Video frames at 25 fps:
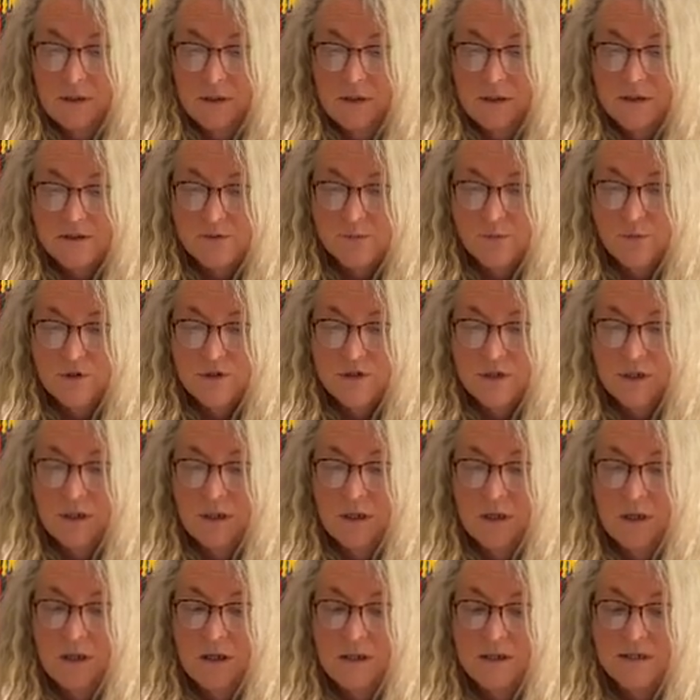as what
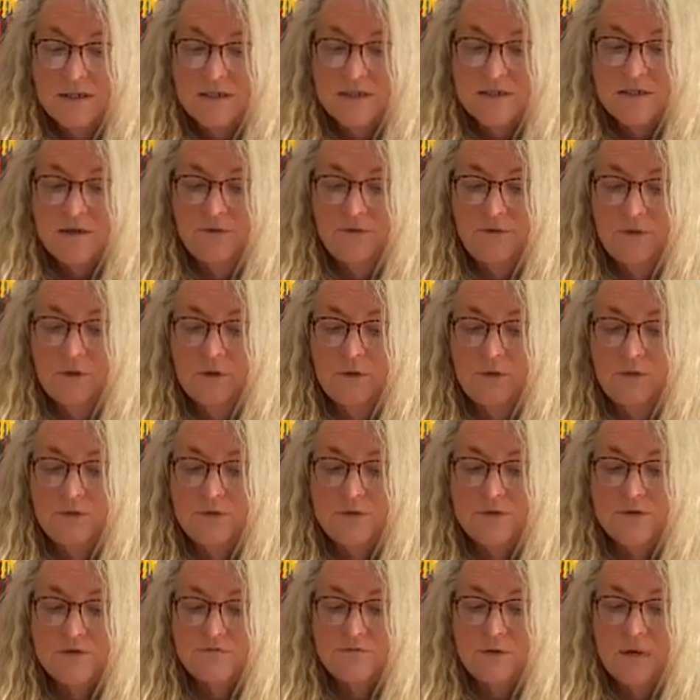occurred is
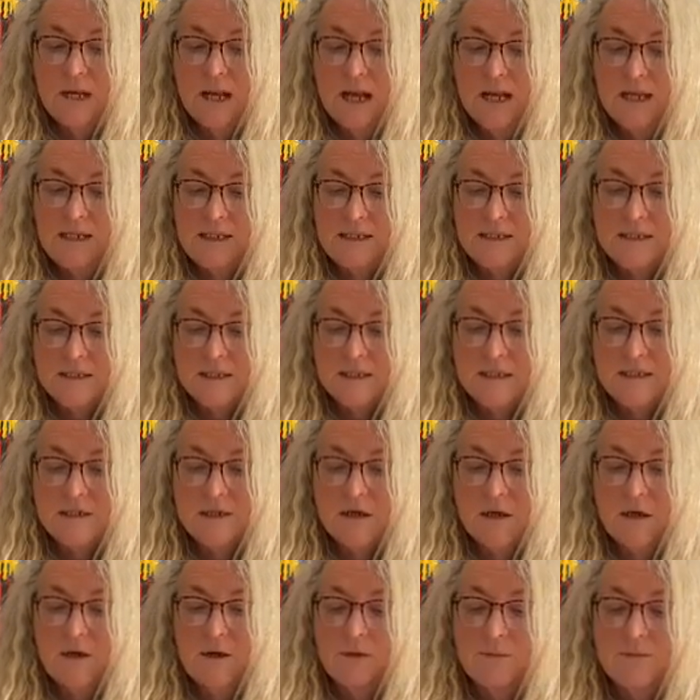difficult to relate in
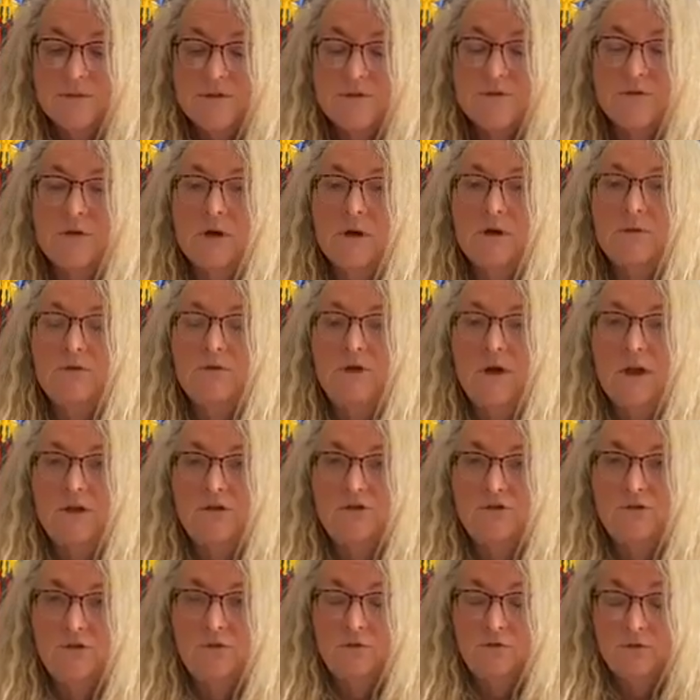terms of
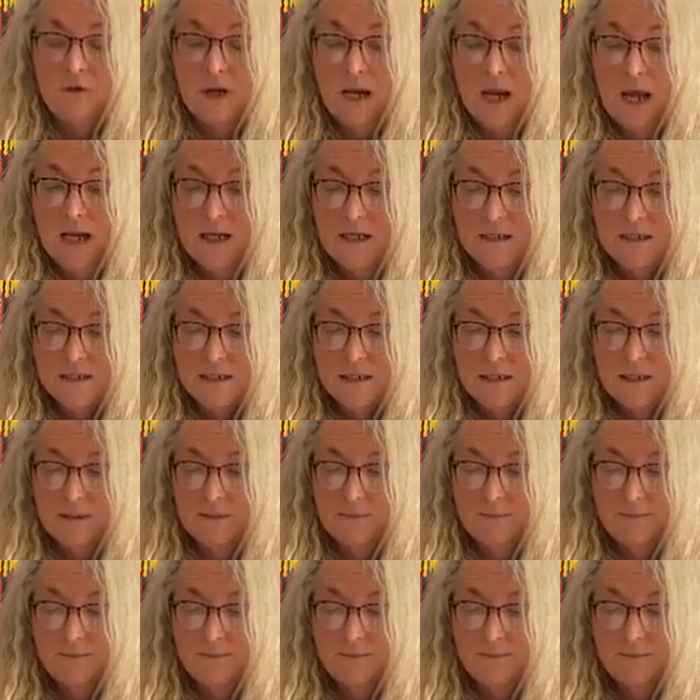conventional reality.